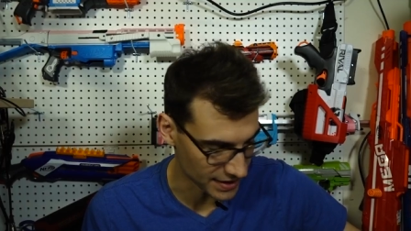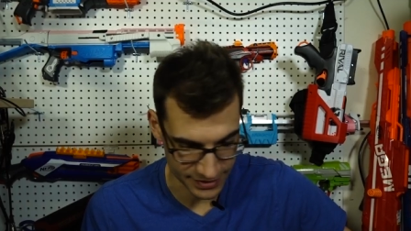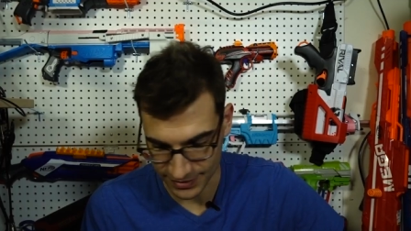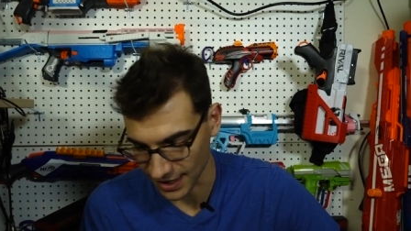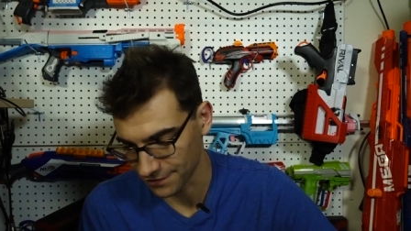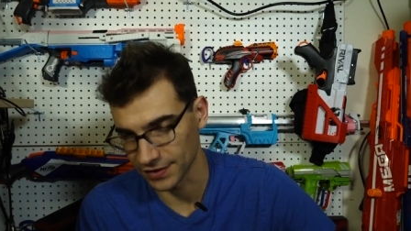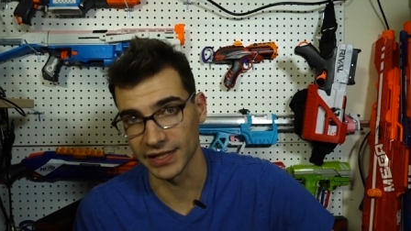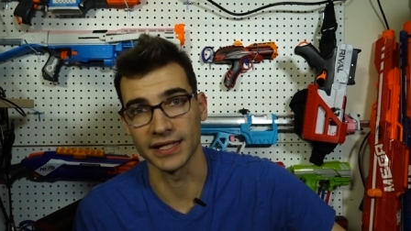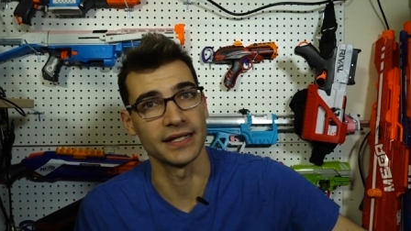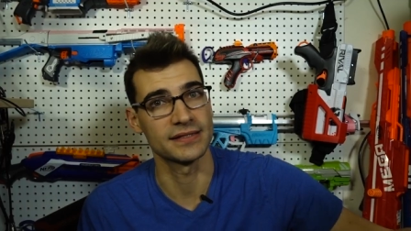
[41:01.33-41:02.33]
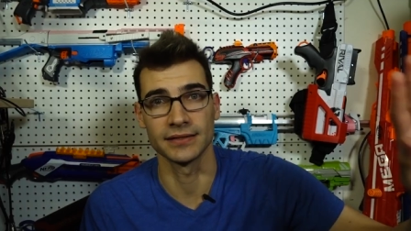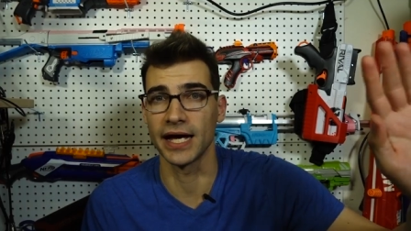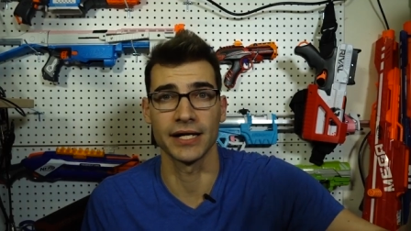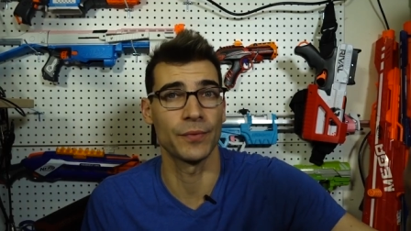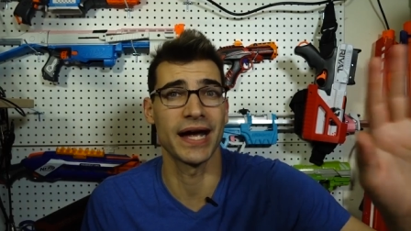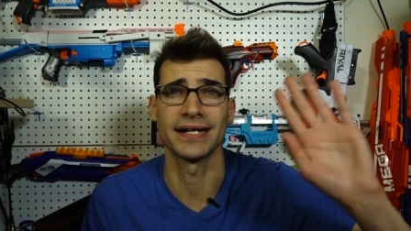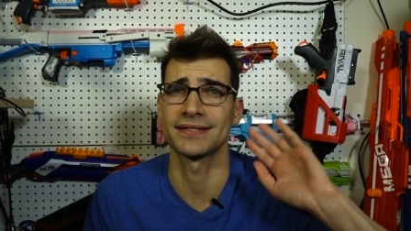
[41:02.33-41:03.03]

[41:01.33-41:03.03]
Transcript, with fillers: that is definitely, it's lightweight,